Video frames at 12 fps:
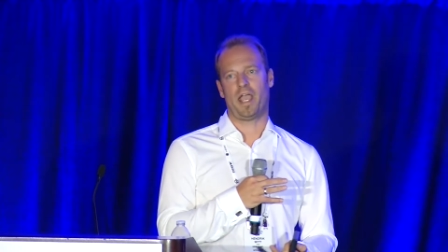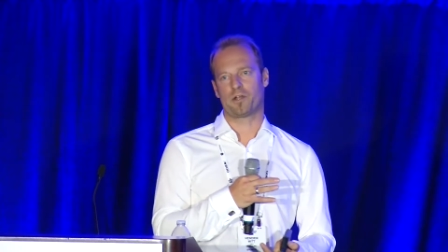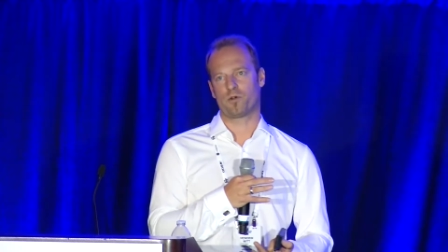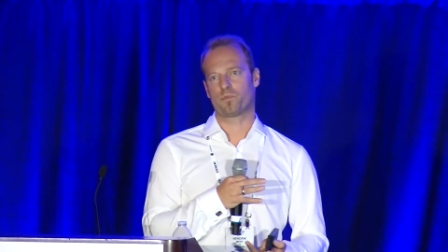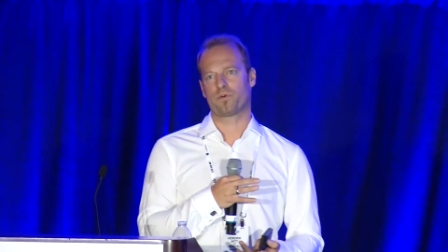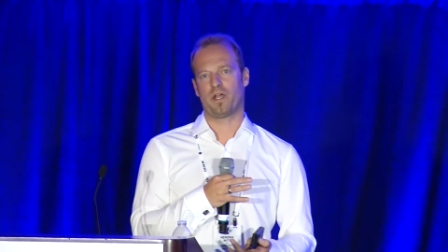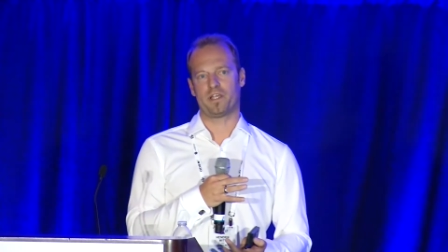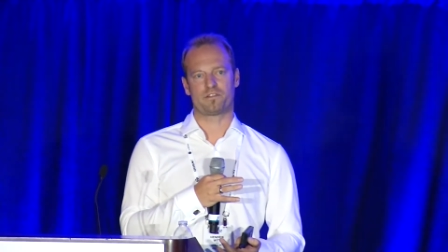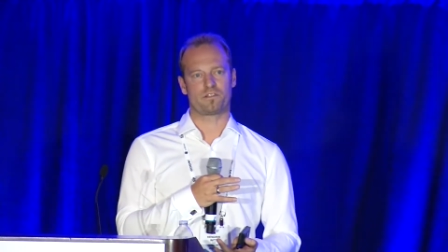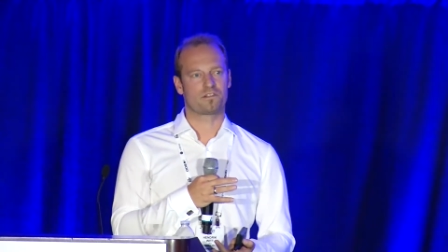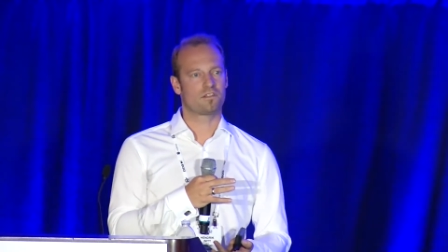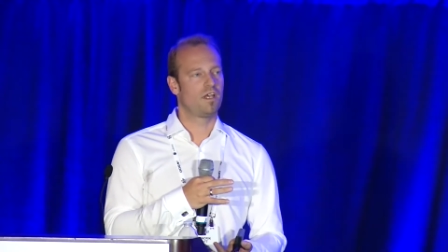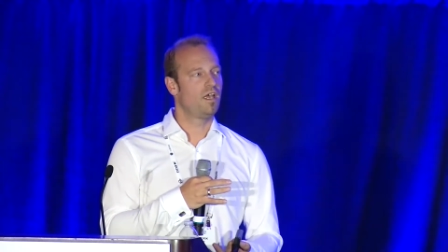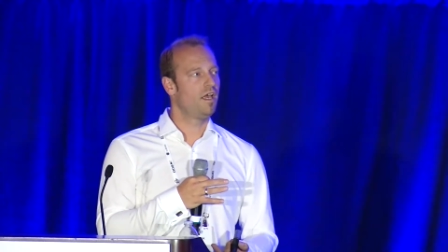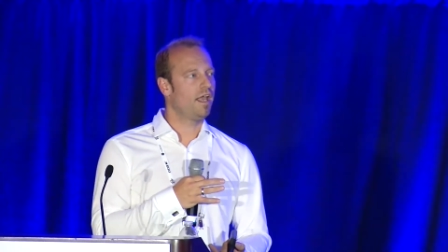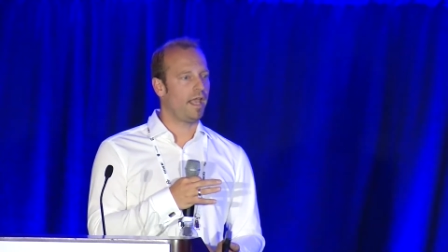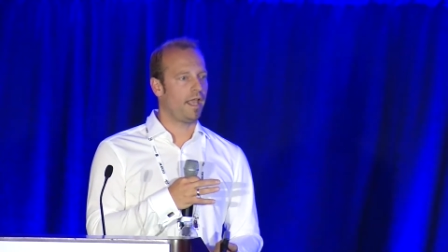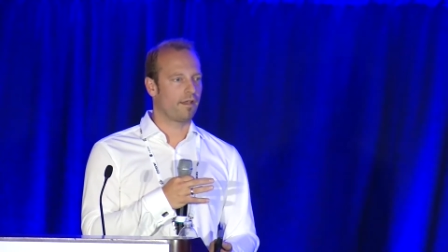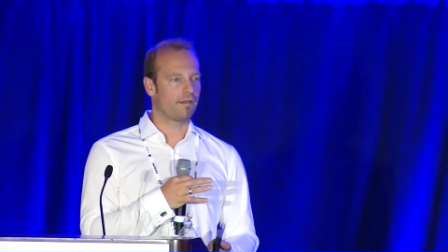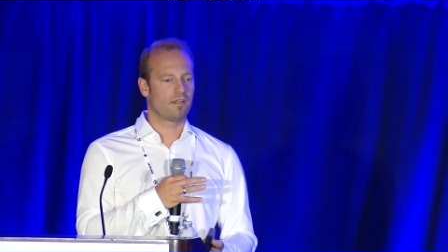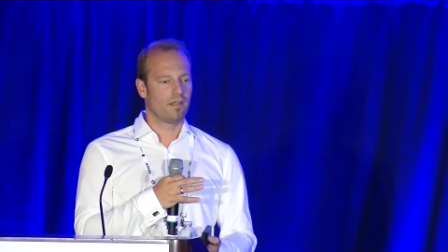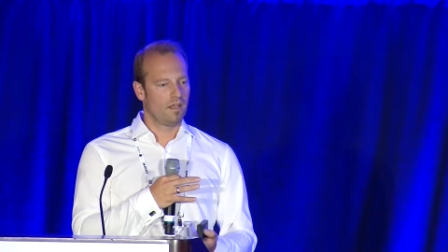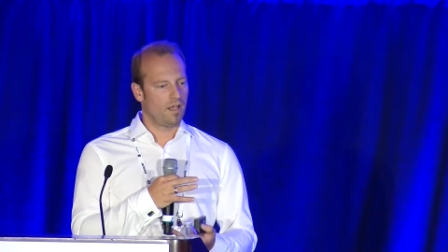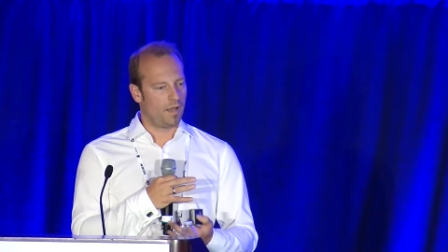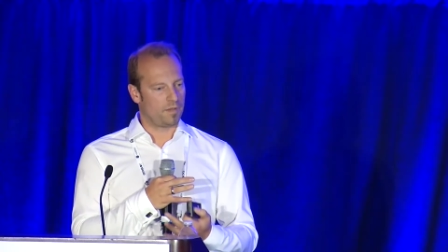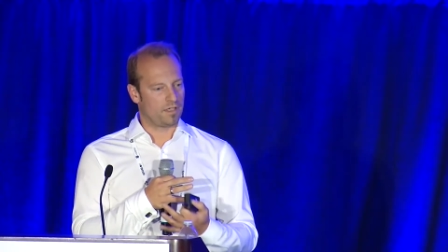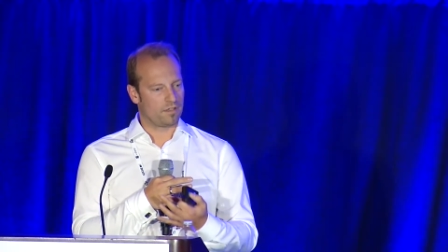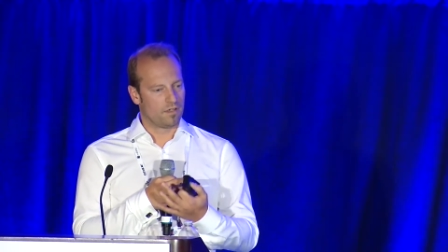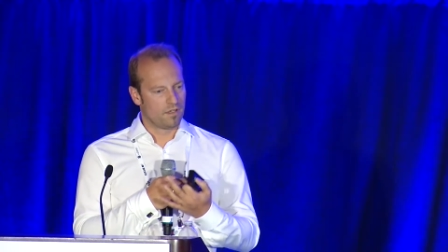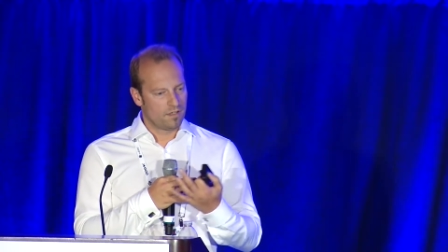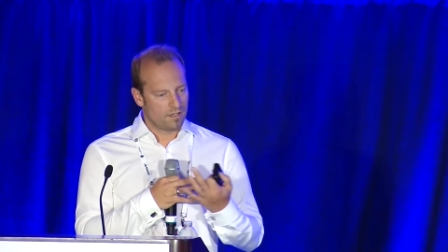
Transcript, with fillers: enterprises. And I mean,